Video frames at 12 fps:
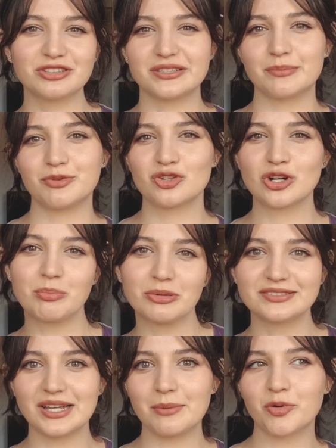dip, triple
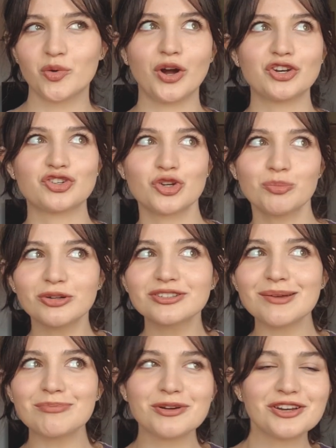dip, quadruple
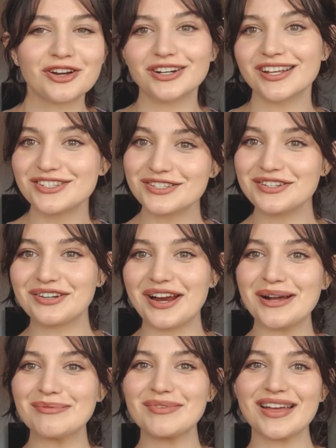dip when you're on
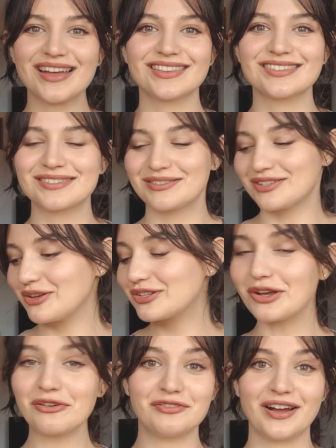Instagram. It's
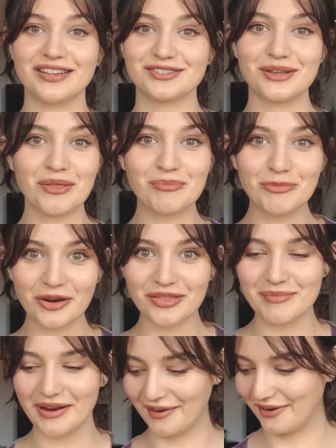so fun. So the more the
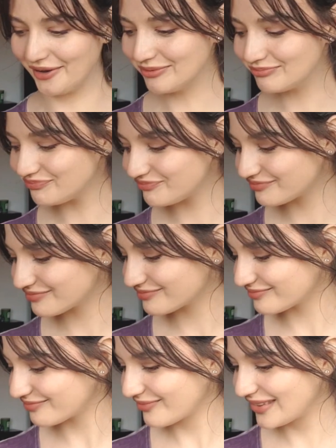merrier.
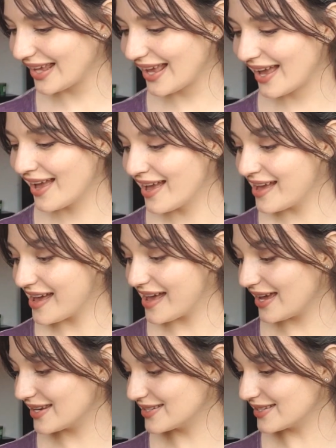
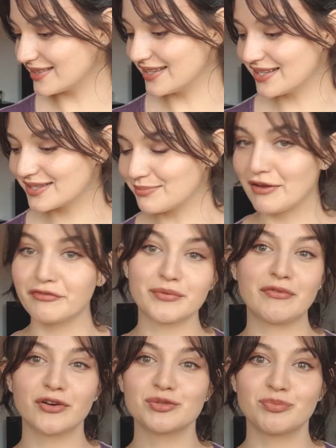And for my
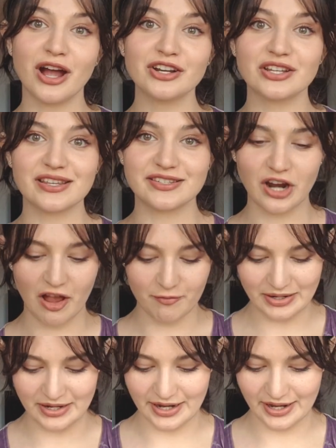first project this year, I've
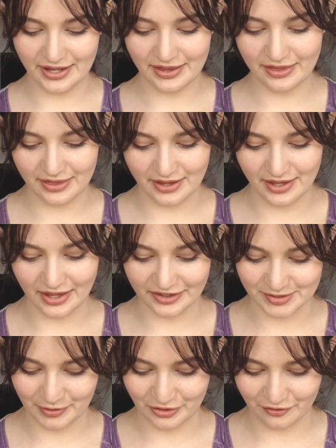been knitting the
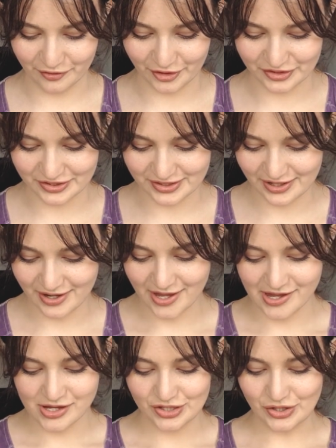Elizabeth I.
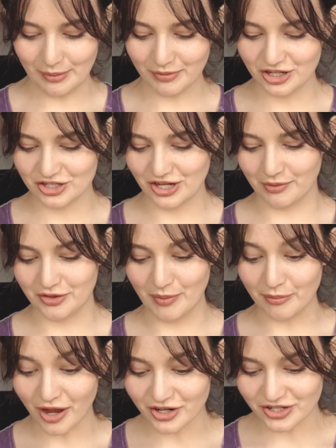So I'm going to share with you my
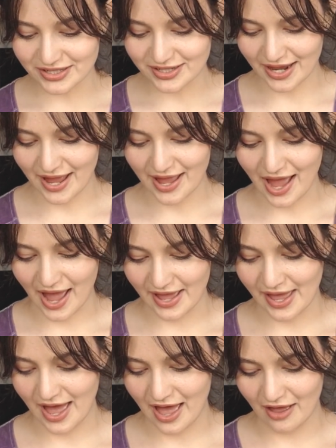project today. I
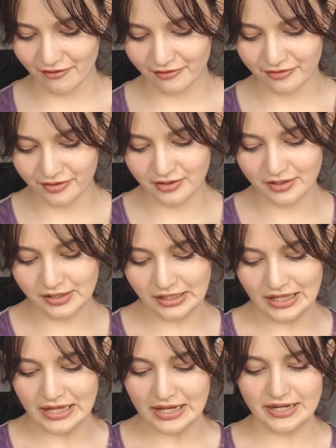have
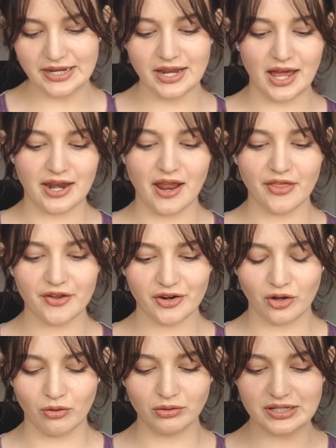knit another
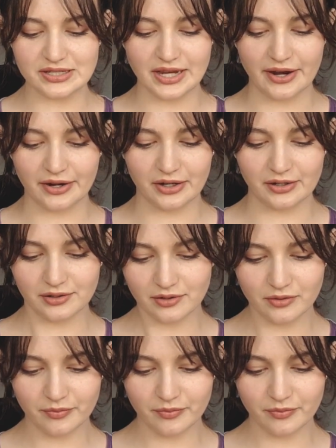whole entire,